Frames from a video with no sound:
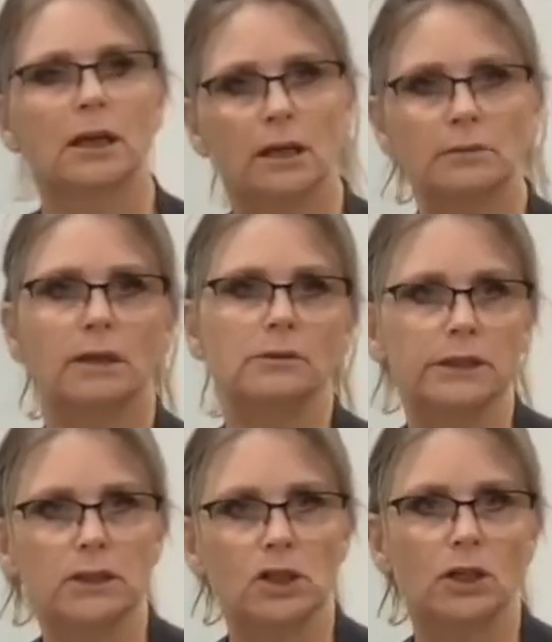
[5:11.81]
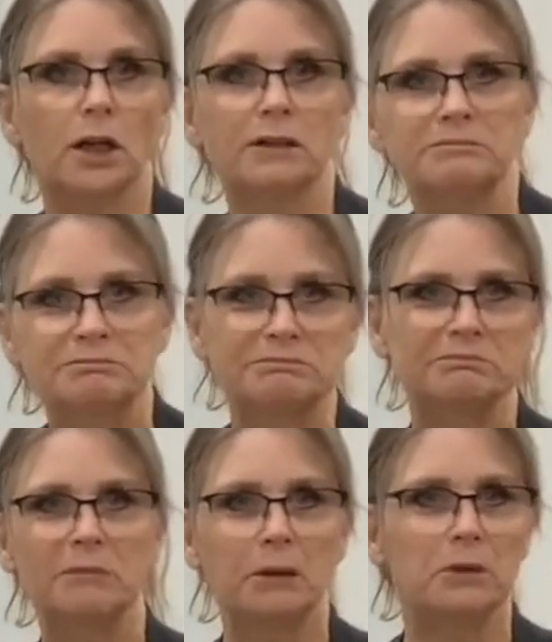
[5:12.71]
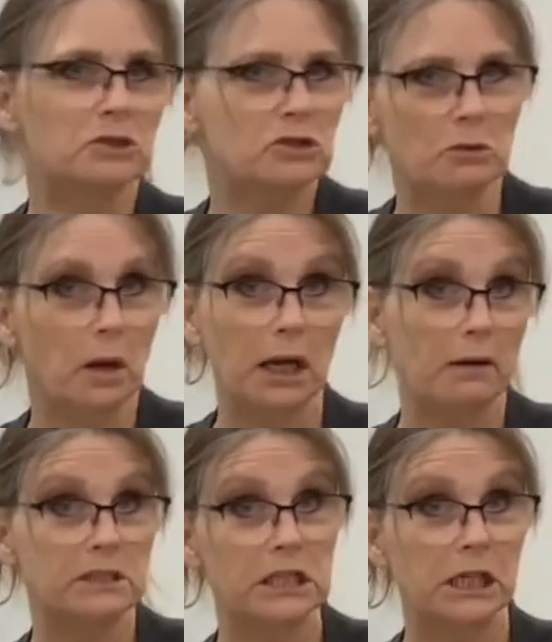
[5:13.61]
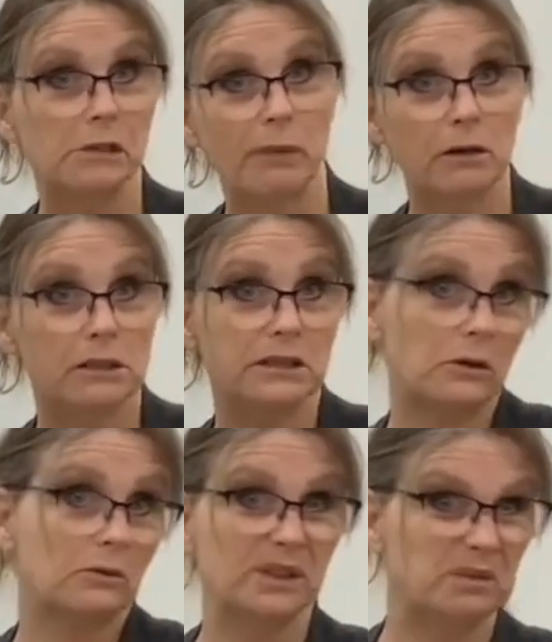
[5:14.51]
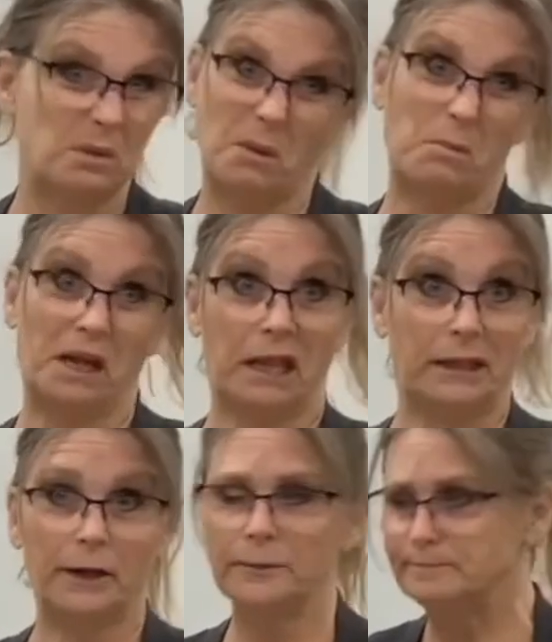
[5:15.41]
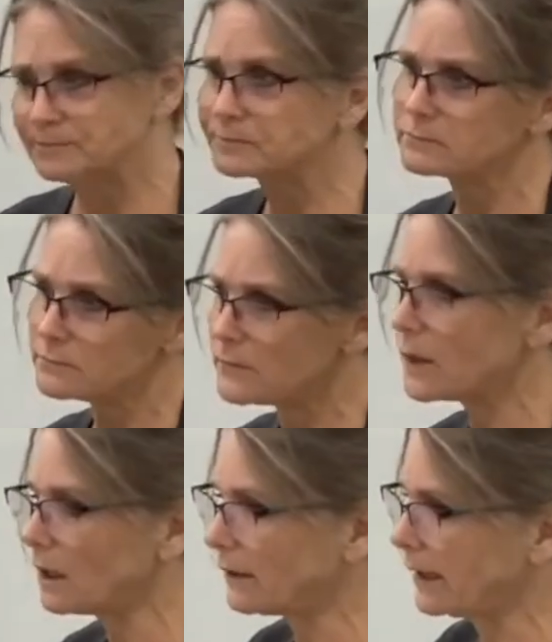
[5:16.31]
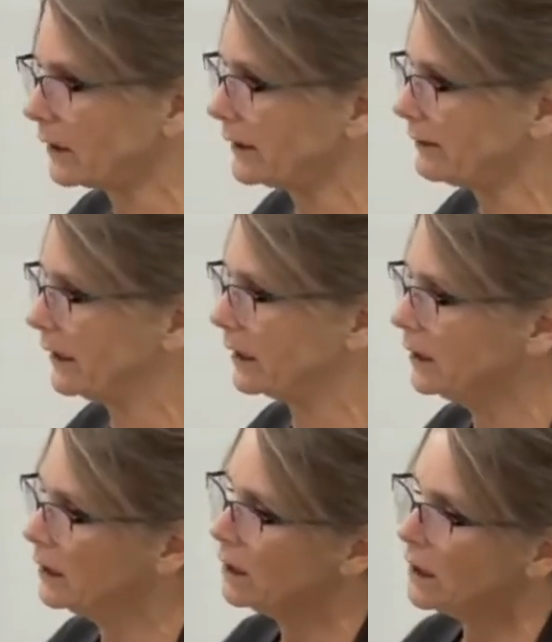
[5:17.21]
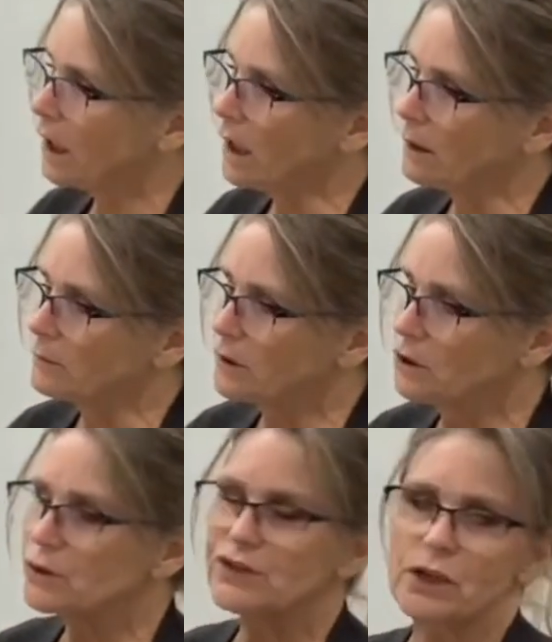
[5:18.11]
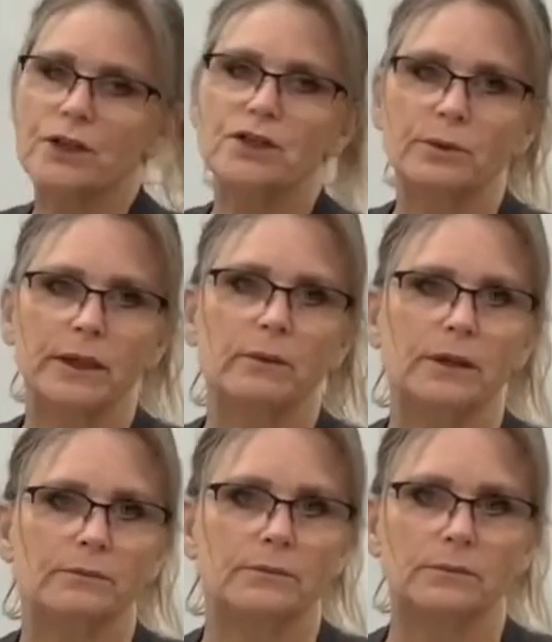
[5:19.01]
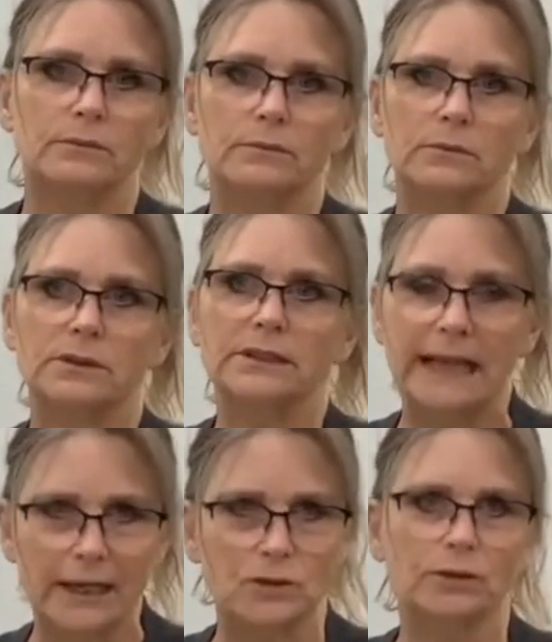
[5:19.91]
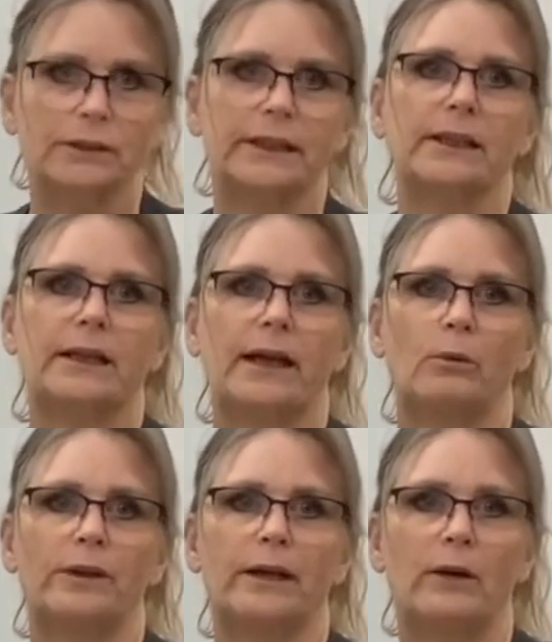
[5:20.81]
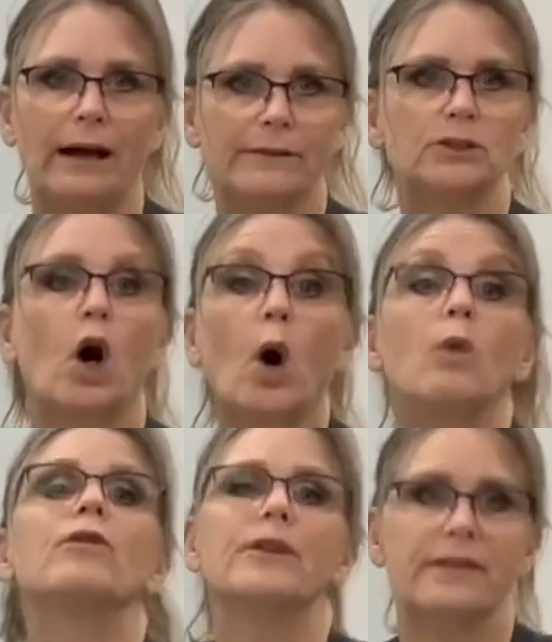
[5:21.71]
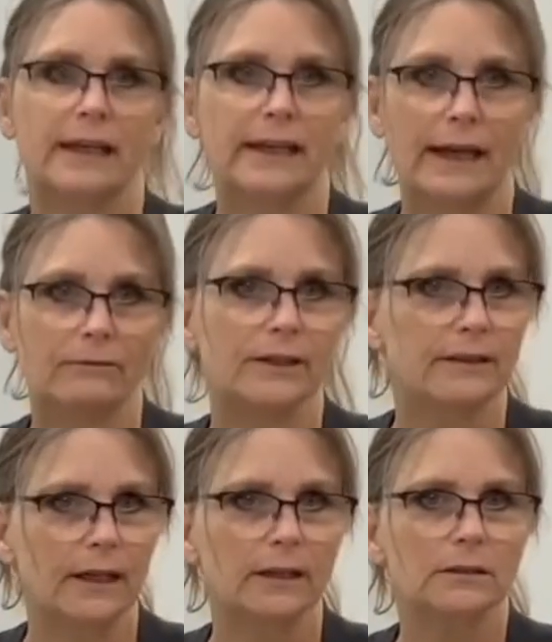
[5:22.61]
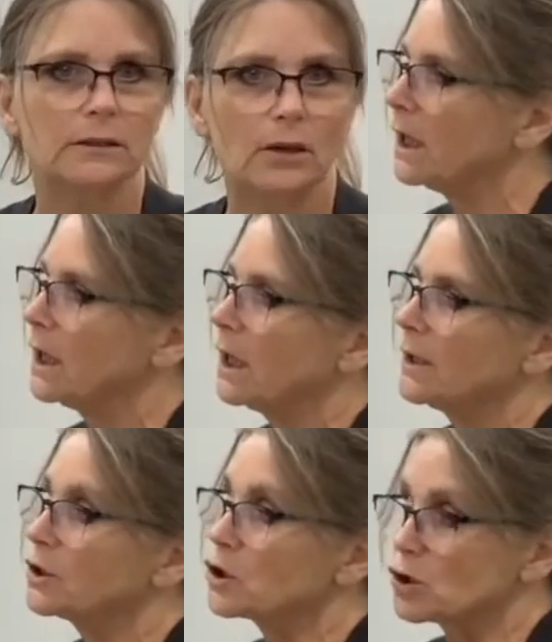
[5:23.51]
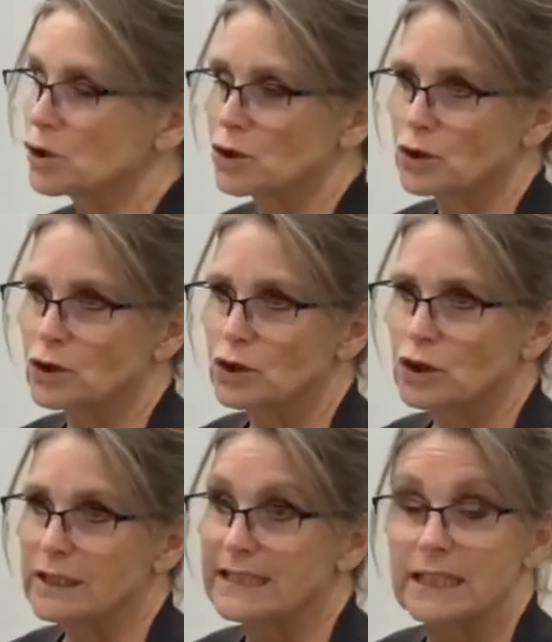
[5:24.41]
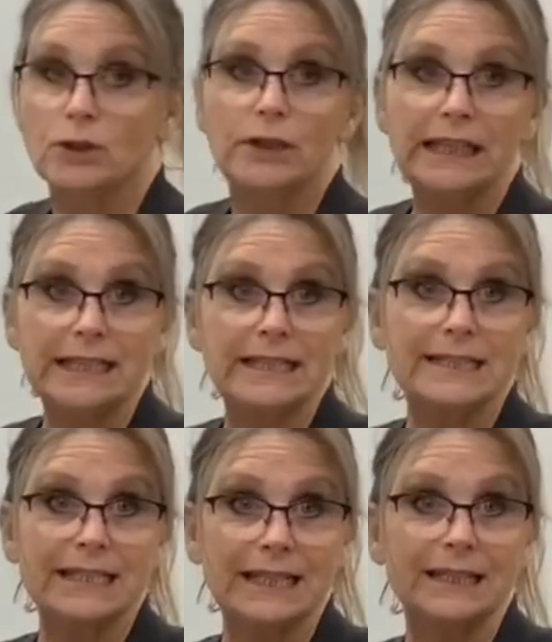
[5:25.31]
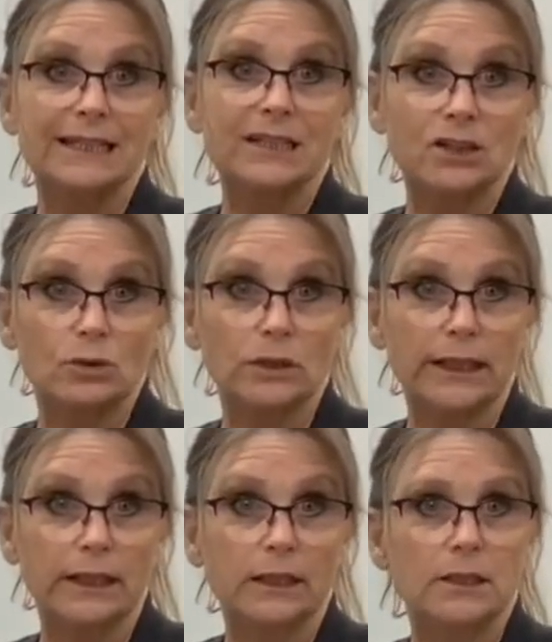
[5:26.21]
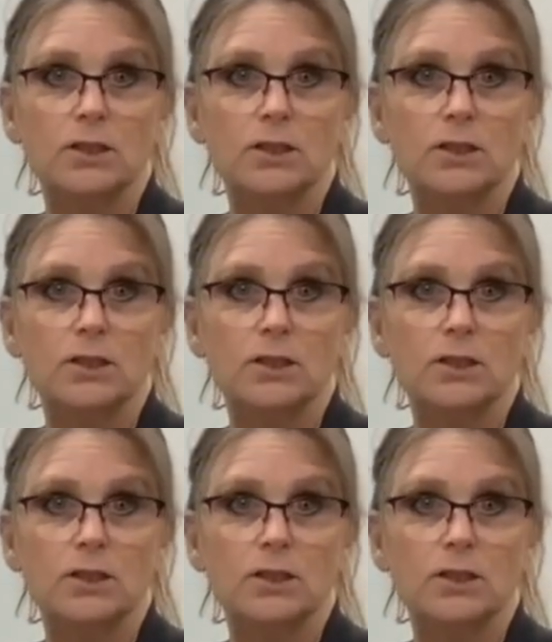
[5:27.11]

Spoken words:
I'm not really sure. I'm not sure what I was thinking about because I don't really remember getting here. that kind of thing. You'll start doing it naturally and without having to overthink everything. The secret is in the doodling.